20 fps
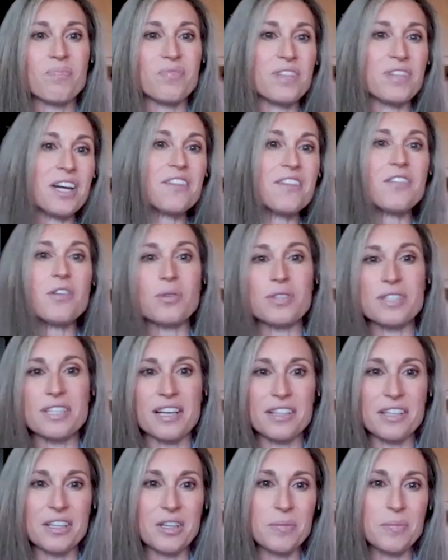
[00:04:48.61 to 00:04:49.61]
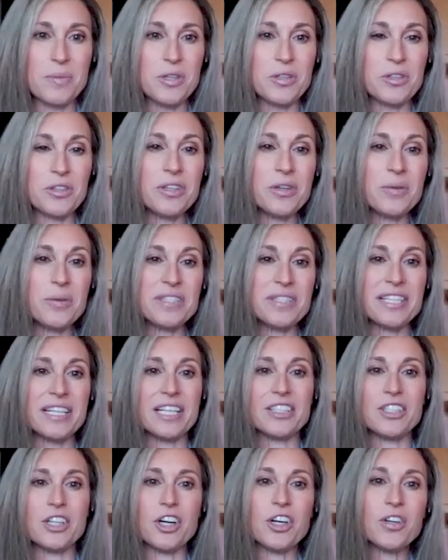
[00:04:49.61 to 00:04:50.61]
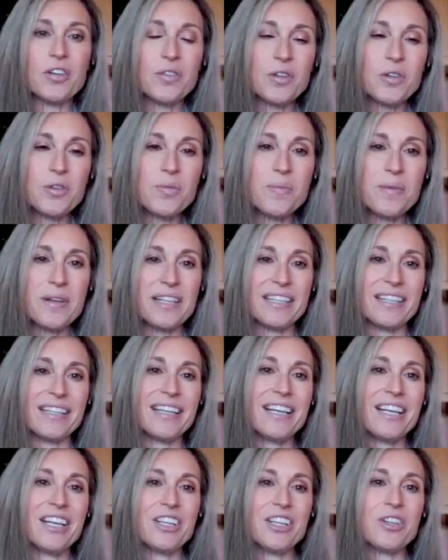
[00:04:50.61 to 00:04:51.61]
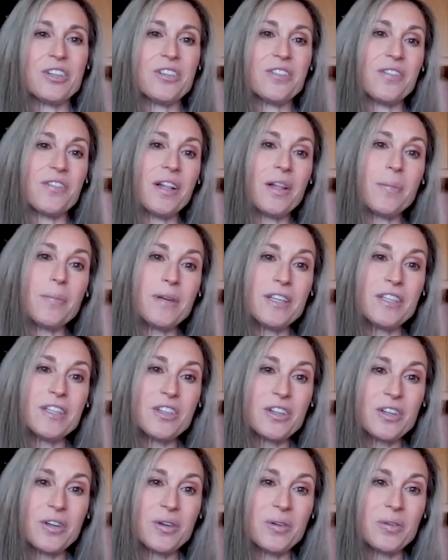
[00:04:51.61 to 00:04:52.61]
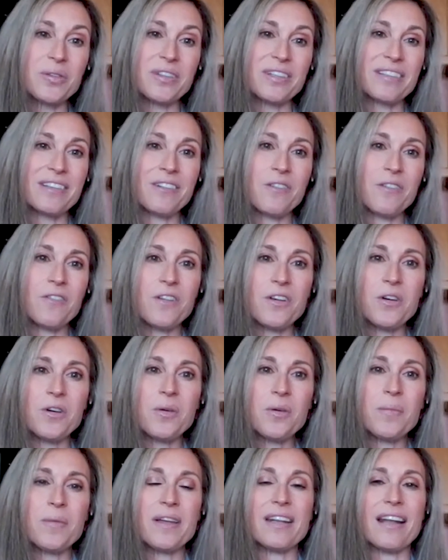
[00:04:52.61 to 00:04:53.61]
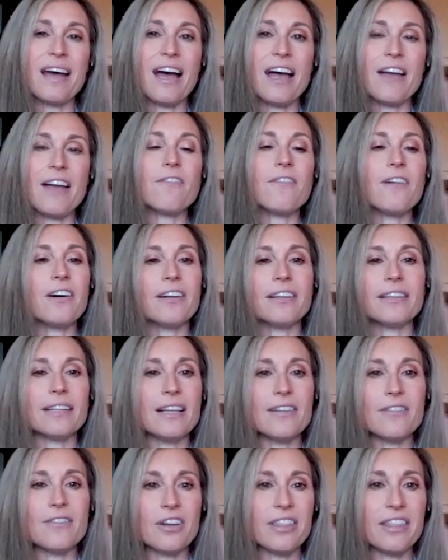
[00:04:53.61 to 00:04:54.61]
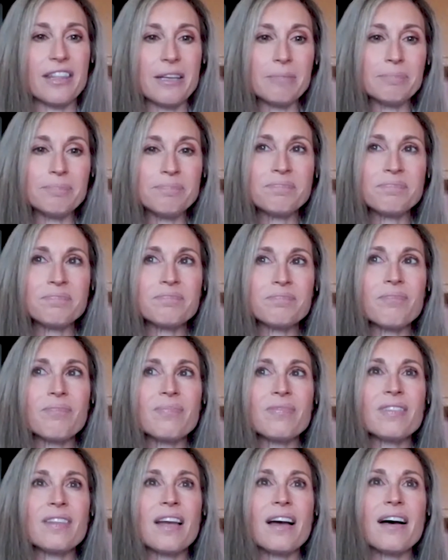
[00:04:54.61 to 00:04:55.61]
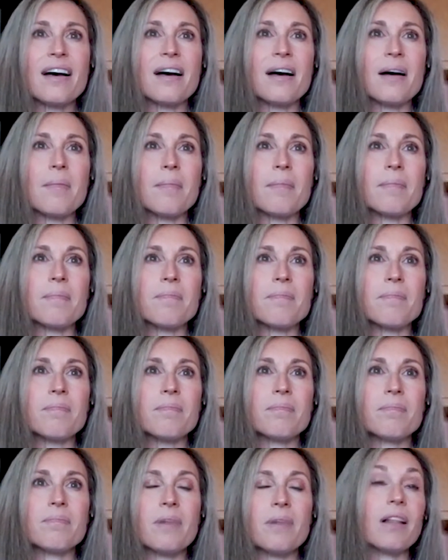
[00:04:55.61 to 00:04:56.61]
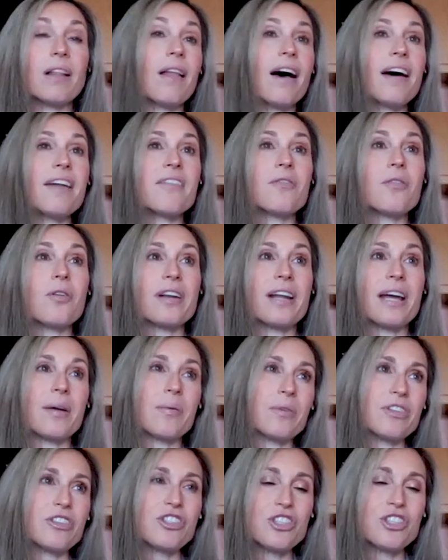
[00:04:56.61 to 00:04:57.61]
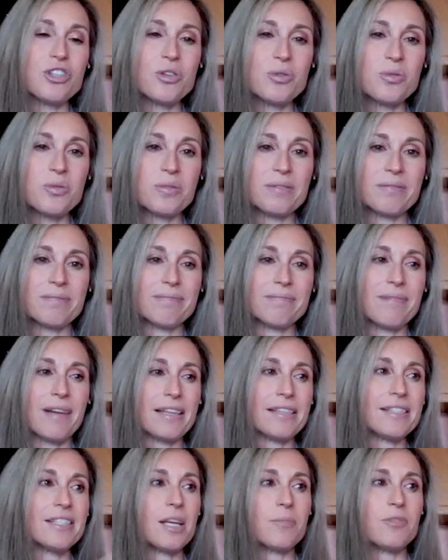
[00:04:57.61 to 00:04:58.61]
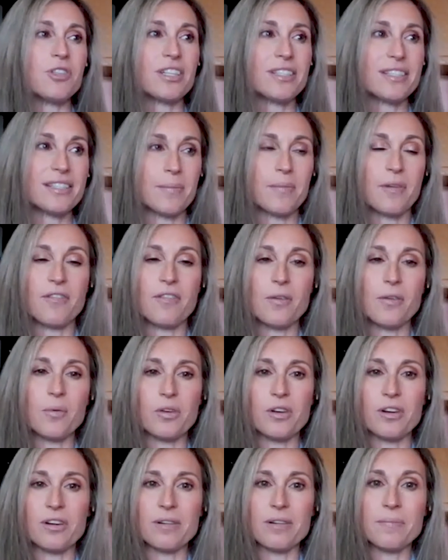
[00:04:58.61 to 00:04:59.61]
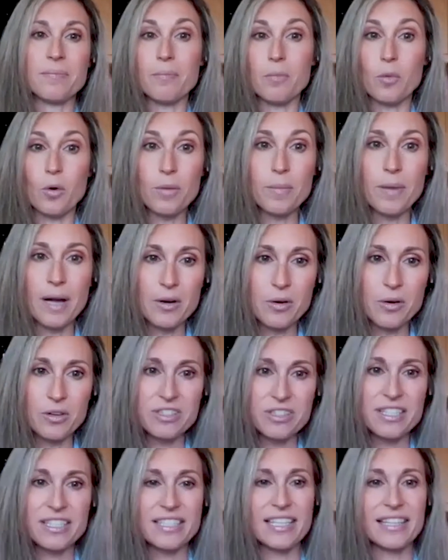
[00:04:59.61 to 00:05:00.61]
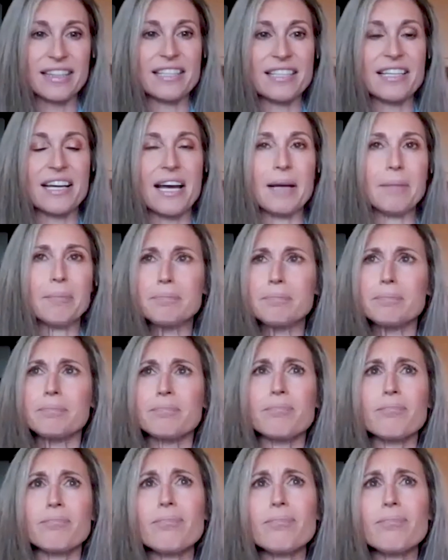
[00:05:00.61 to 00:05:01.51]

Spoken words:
None of it was on the computer. It was in a dark room, and you're developing your own film, and I fell in love with it. A lot of what I would shoot subjects. Some of it were my horses at the time.